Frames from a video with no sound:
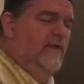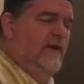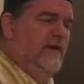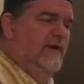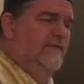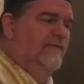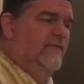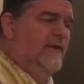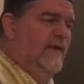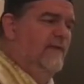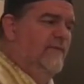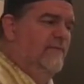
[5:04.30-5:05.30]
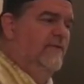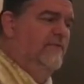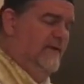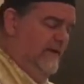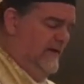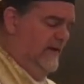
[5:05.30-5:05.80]
wives, you have
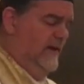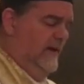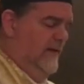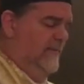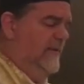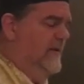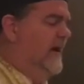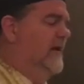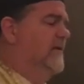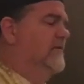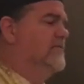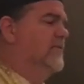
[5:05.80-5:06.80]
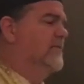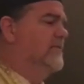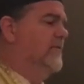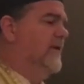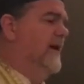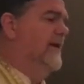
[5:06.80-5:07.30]
everything, but yet you took
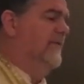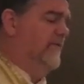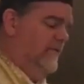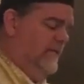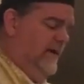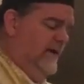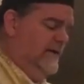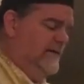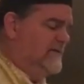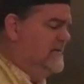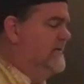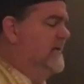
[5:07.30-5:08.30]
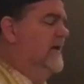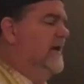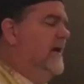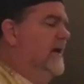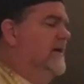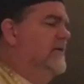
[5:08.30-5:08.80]
the wife of Urias
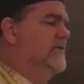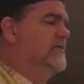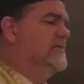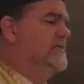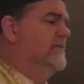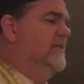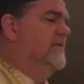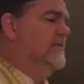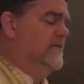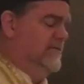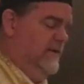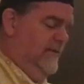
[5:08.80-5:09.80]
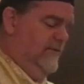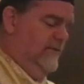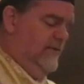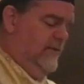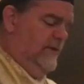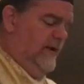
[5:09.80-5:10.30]
and you you, you stayed
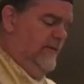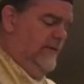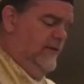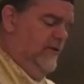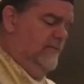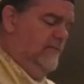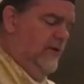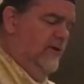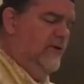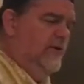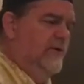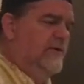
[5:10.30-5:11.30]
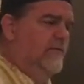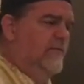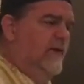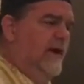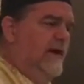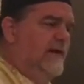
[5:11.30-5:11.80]
with her, and then you murdered
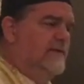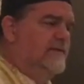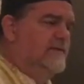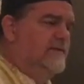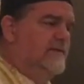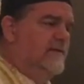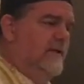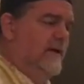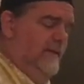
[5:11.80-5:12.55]
Urias."